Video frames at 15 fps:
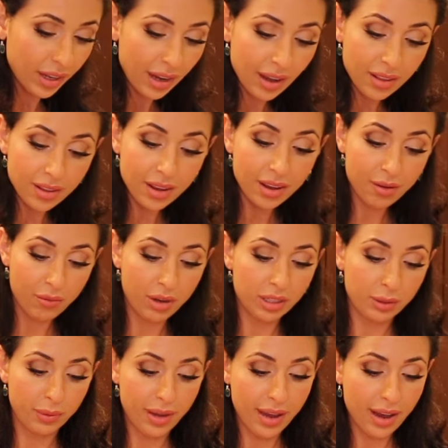And then
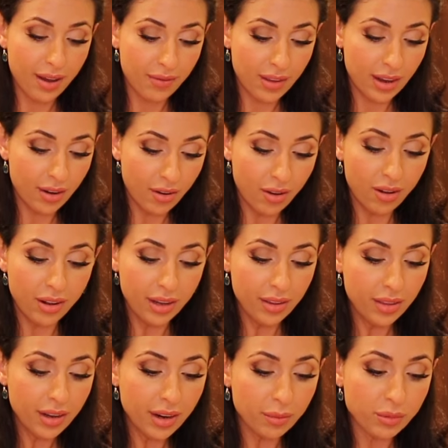once we have that all
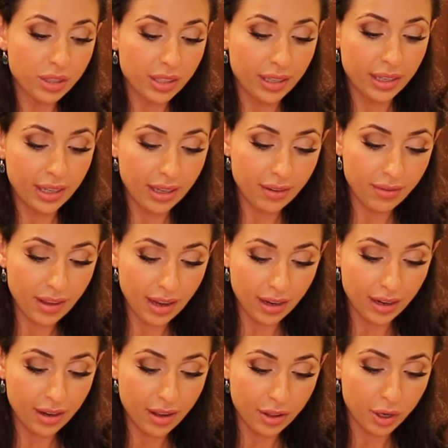in there, I'm just gonna give
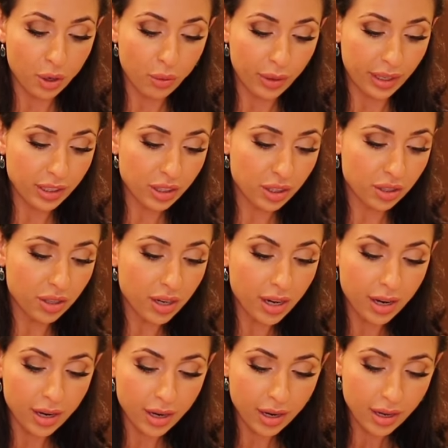that another quick
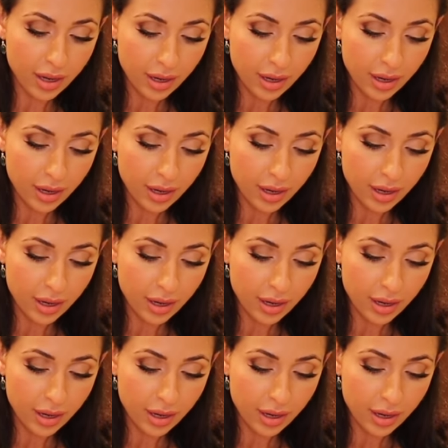stir.